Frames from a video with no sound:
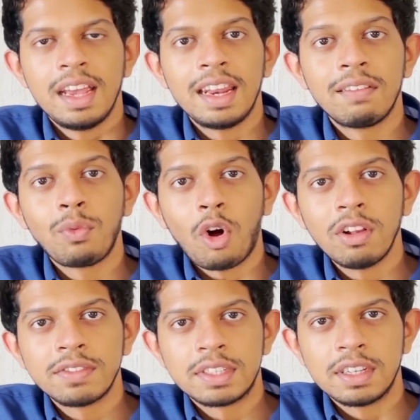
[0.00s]
It
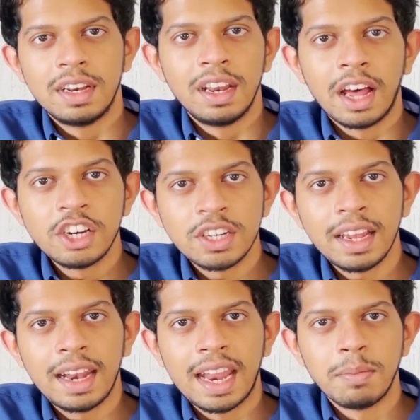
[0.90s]
involves
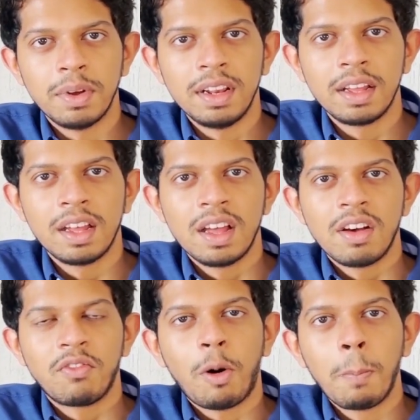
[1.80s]
nourishing an animal
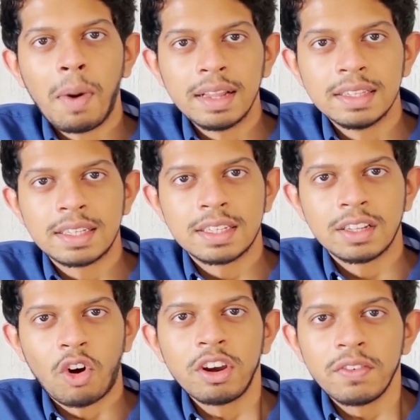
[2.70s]
for months
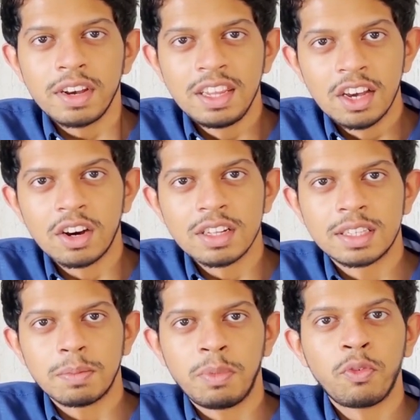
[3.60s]
or even
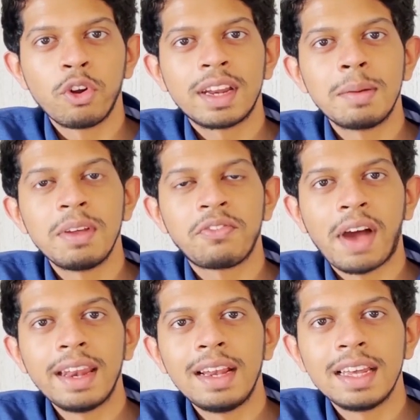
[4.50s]
years before it can be
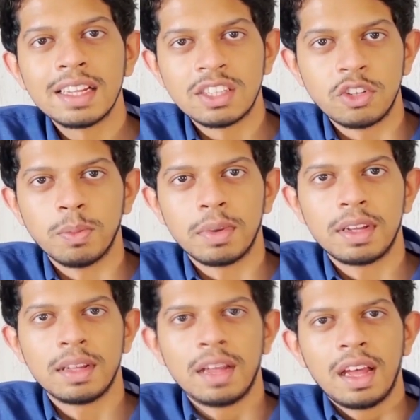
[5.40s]
finally consumed.
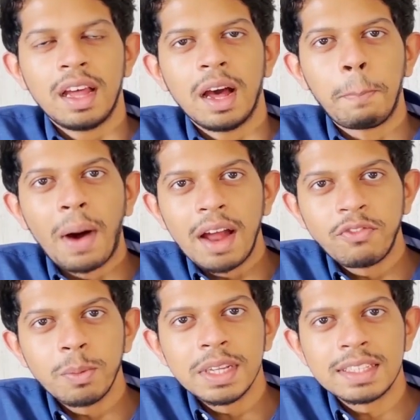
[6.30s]

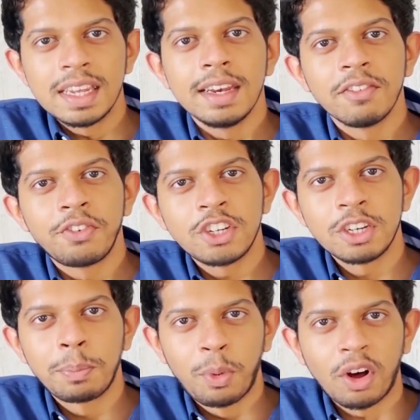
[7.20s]
Apart from this
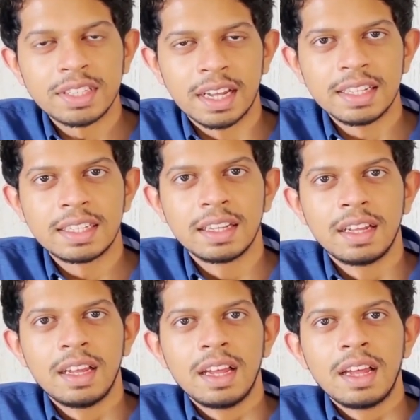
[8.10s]
inefficient process,
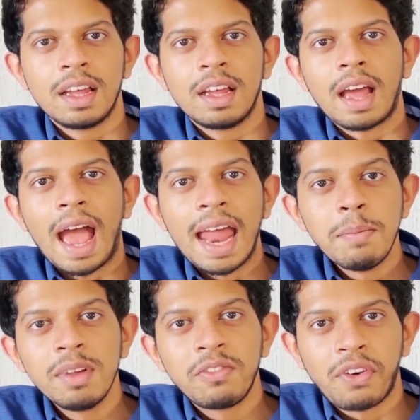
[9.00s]

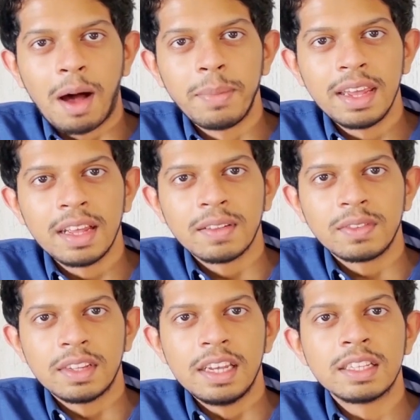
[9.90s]
animal farming
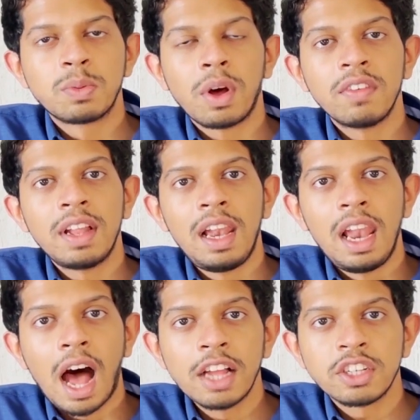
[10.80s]
is one of the
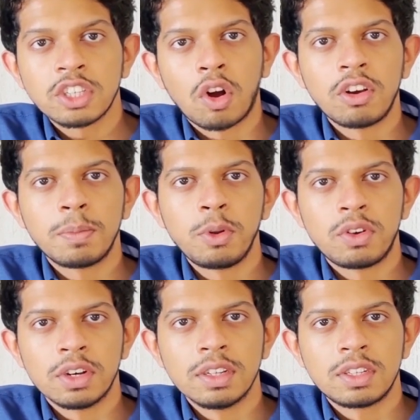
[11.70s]
largest
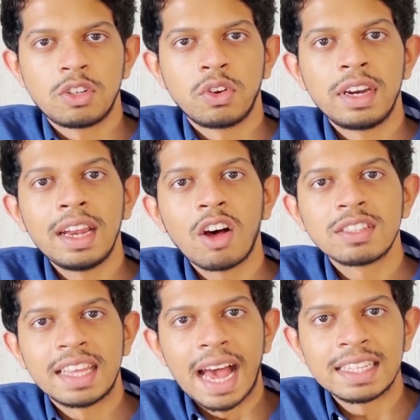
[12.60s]
contributors to
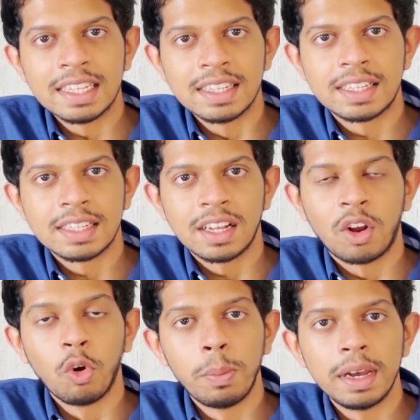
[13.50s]
greenhouse gases
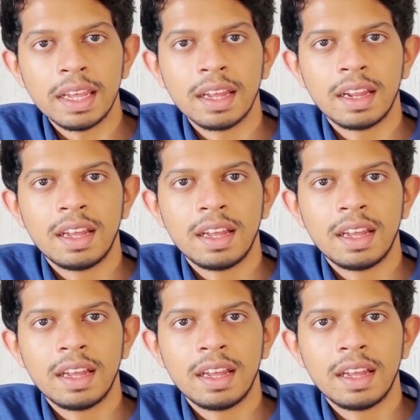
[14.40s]
globally.